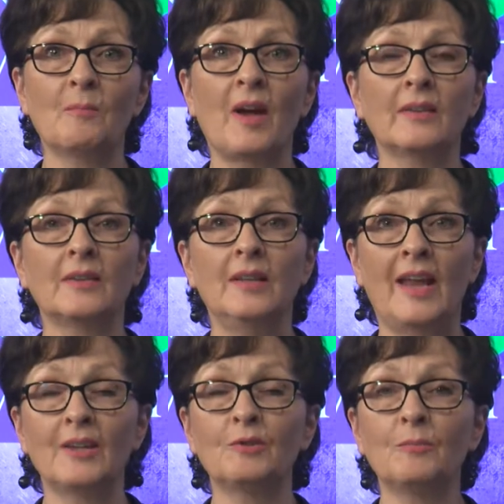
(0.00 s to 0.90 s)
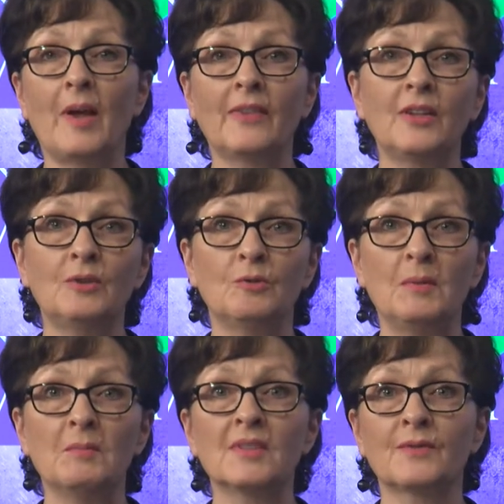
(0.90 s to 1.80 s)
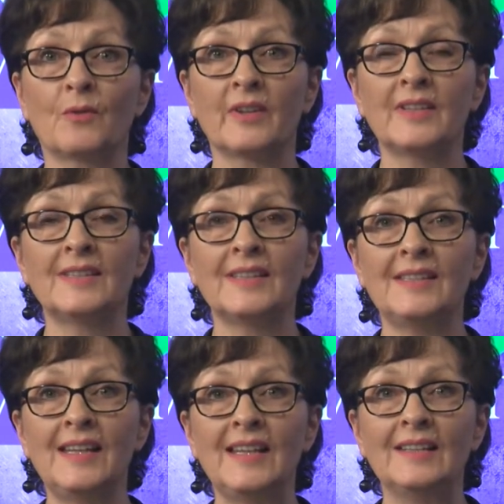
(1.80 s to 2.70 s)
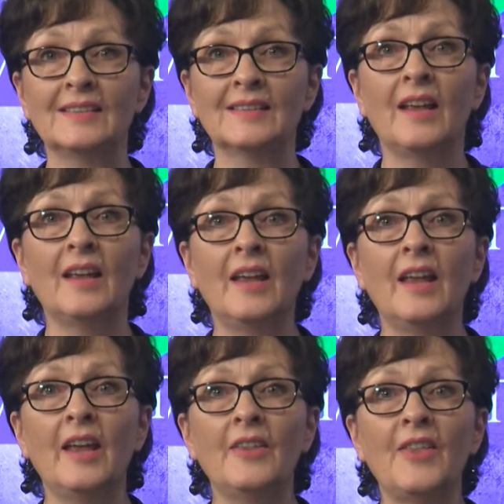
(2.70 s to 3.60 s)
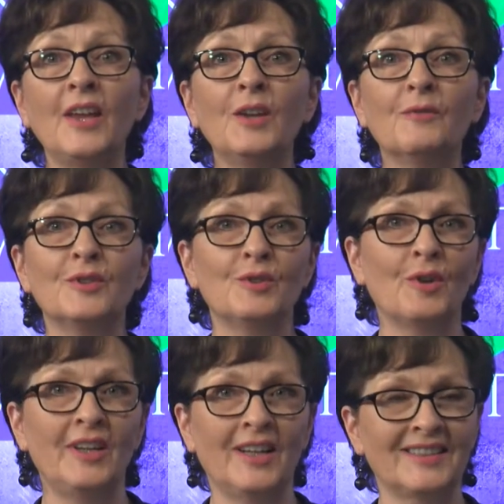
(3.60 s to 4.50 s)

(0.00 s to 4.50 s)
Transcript: about the naturopathic treatments for this disease. Thank you for joining